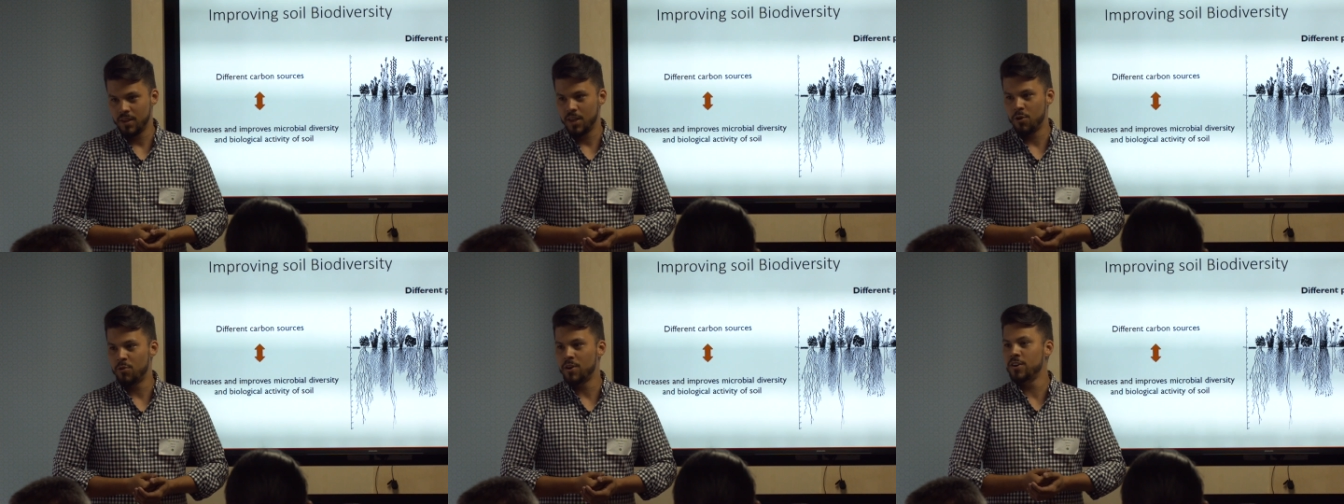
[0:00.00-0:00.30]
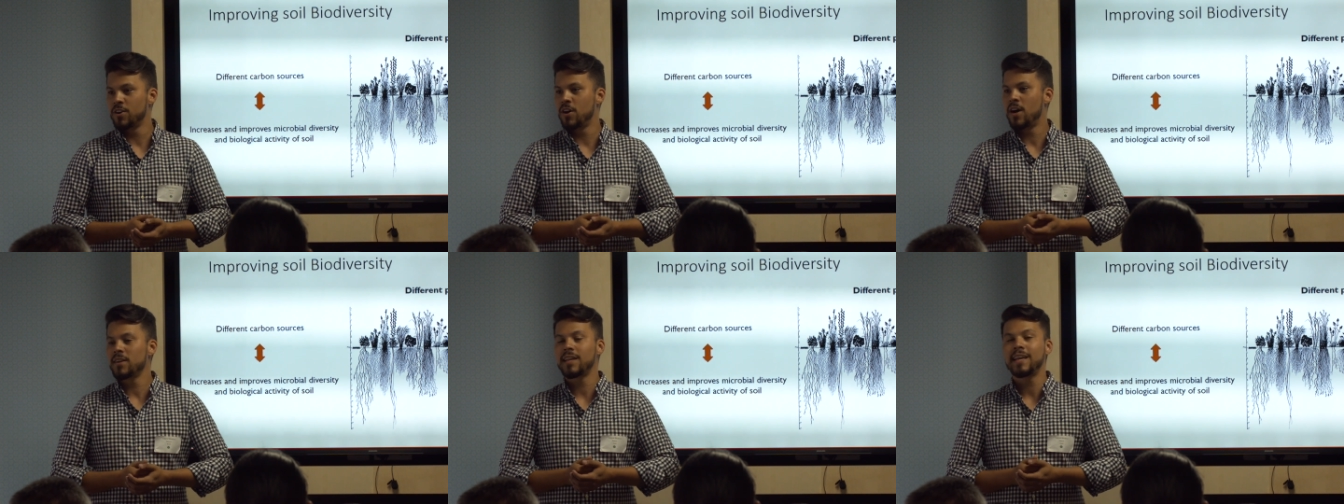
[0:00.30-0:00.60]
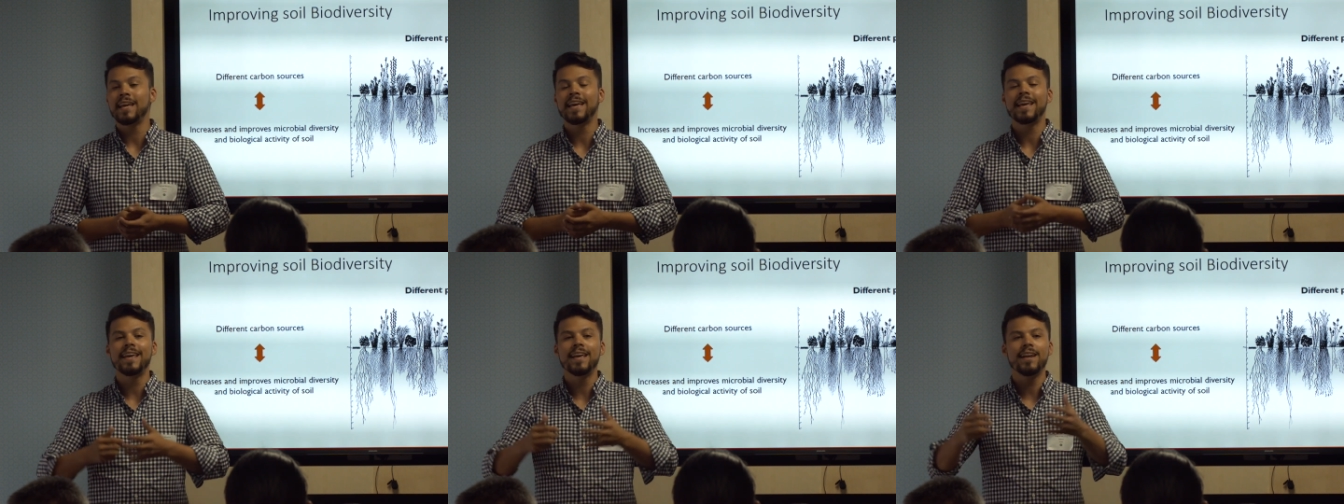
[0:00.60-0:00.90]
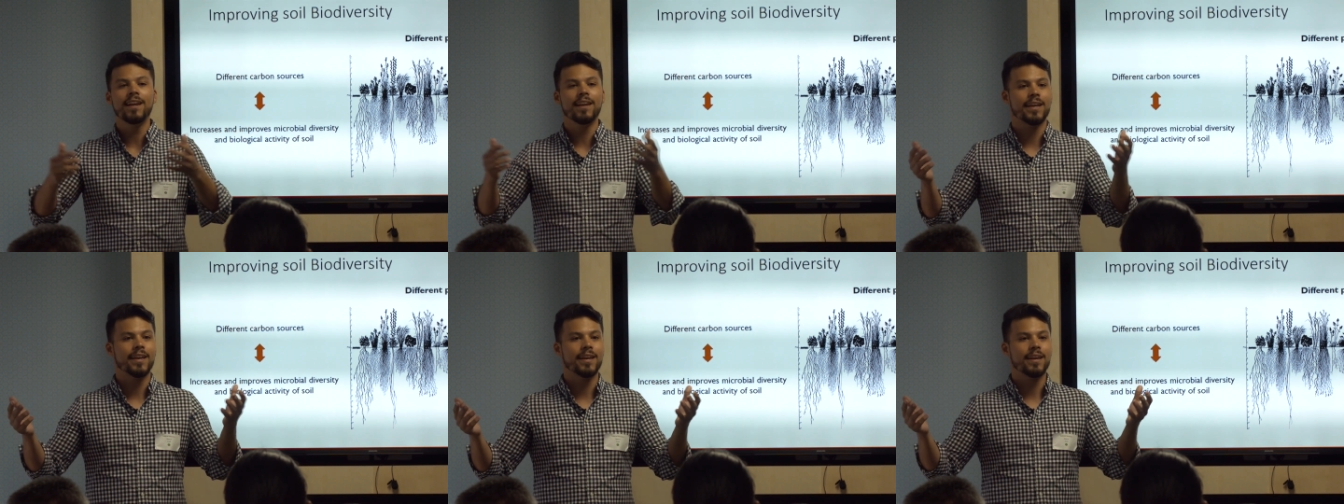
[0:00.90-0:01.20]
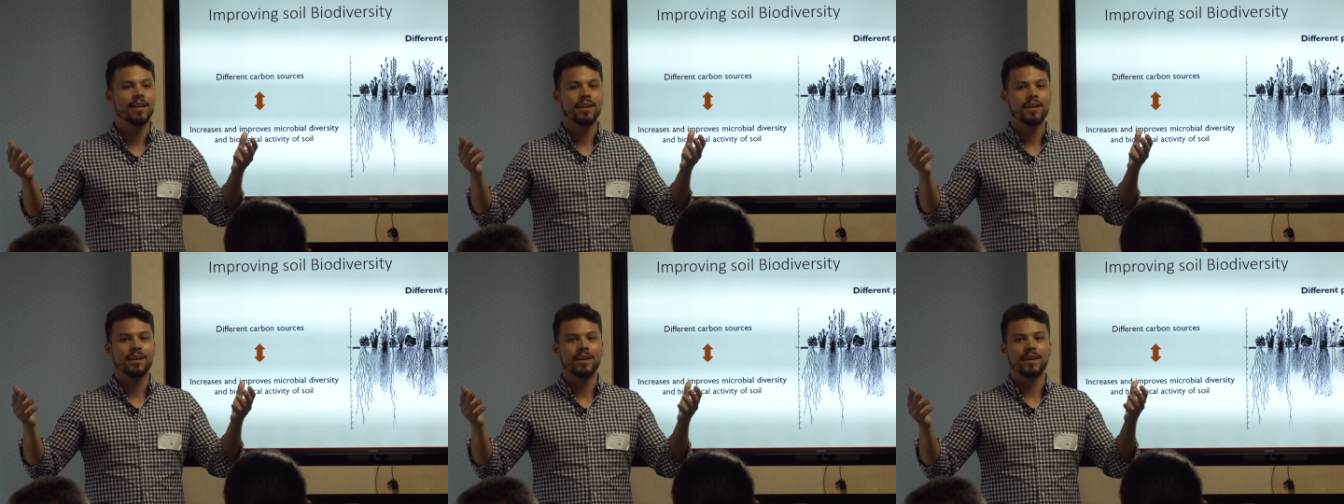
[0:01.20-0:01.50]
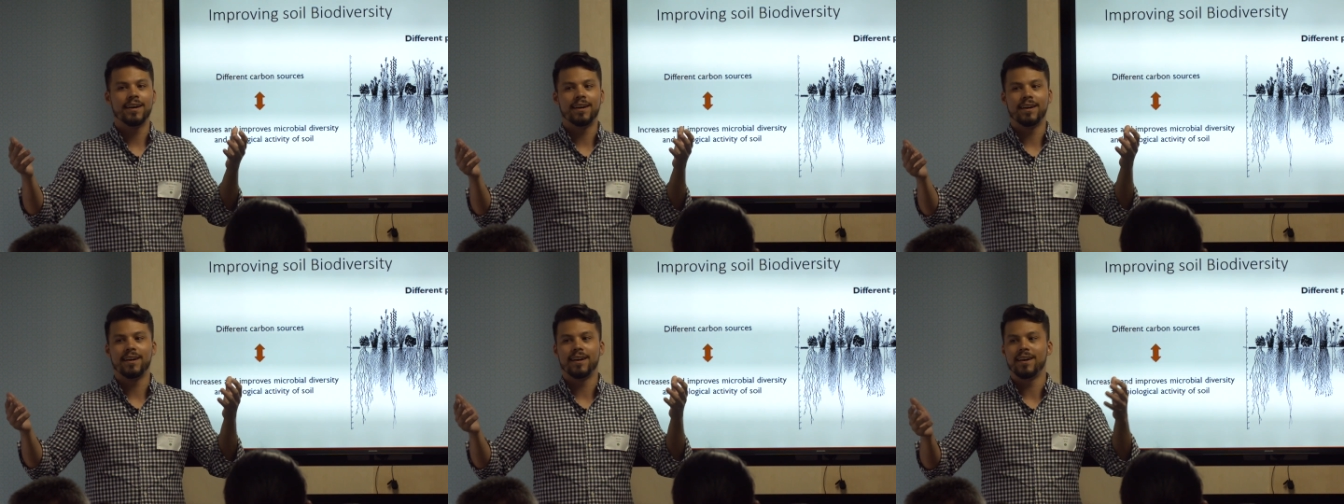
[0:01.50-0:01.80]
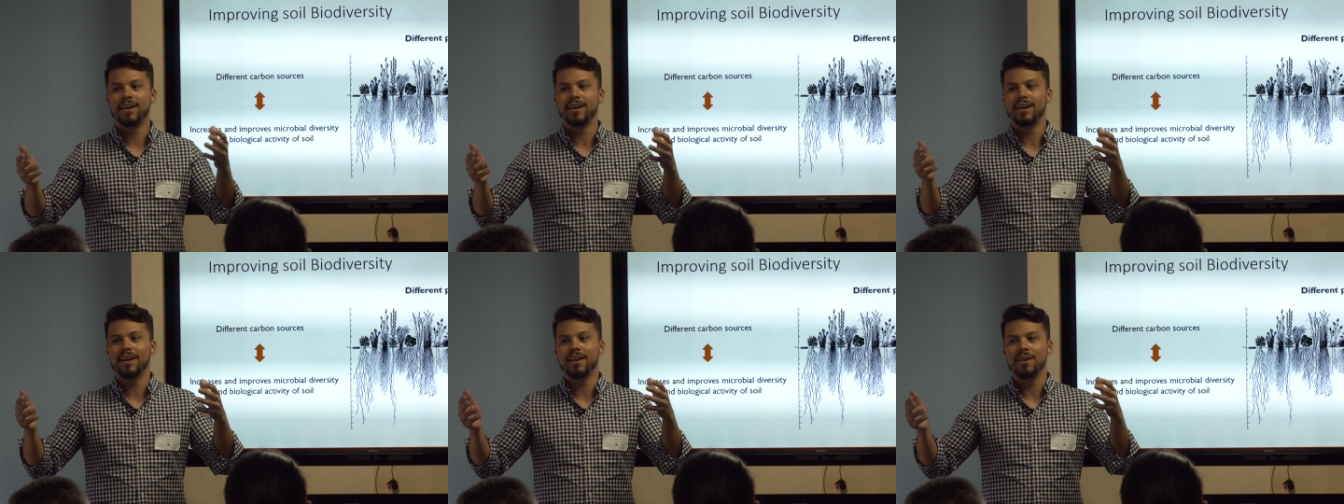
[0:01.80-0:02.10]
You are not killing
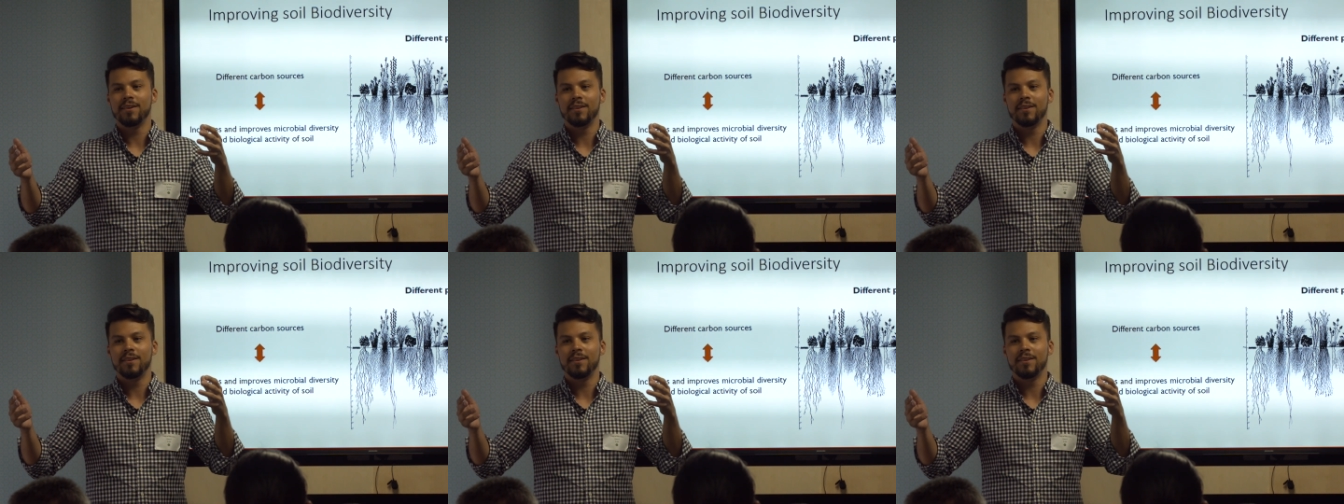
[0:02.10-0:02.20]
uh,